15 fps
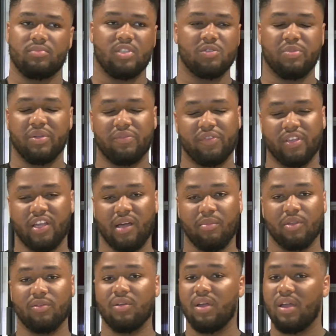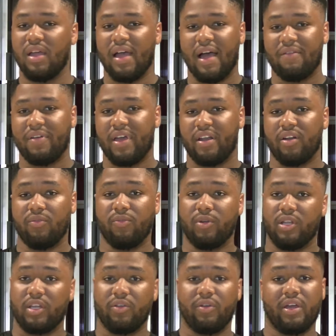phenomenal. I've had a
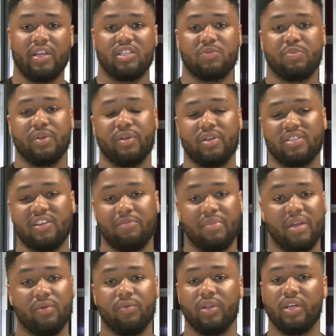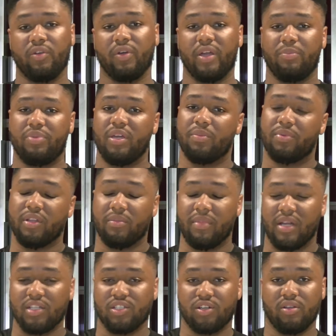really great experience. I've met really great people in my
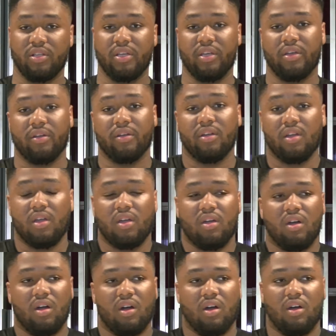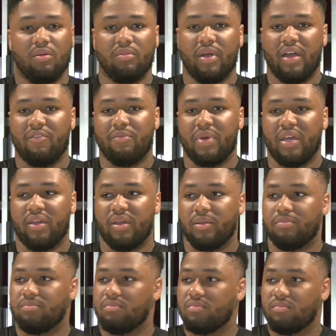journey here. Have made
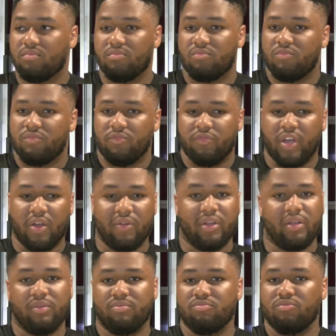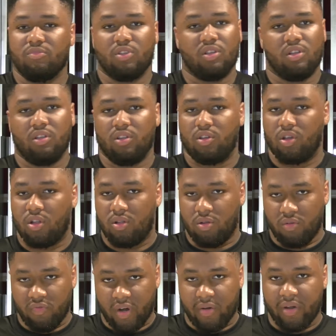very,
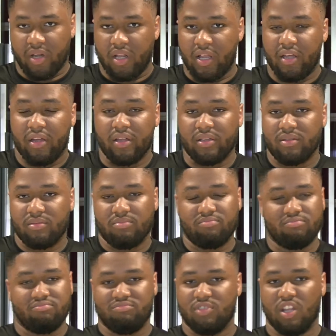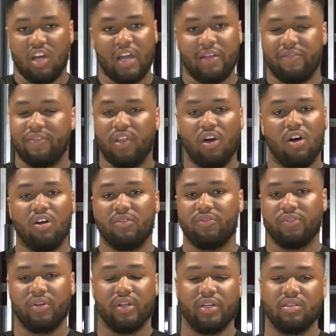very good lifelong
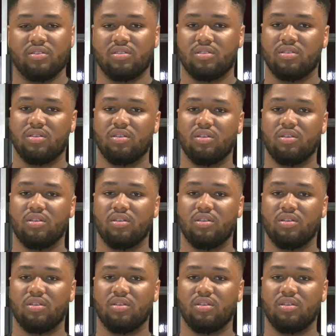friends,